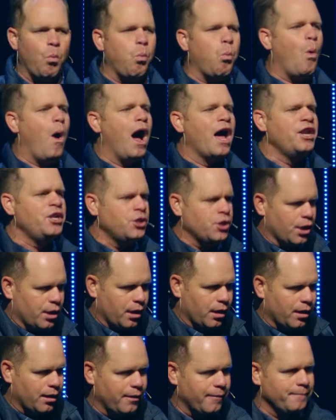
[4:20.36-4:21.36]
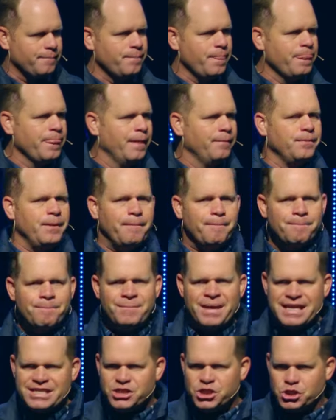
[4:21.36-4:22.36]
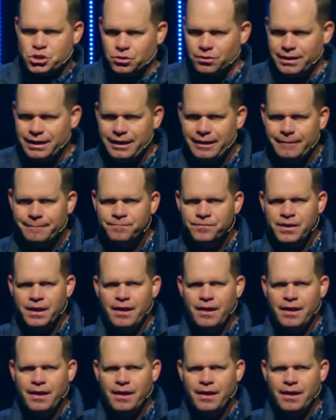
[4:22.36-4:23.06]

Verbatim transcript: wonder, the mystery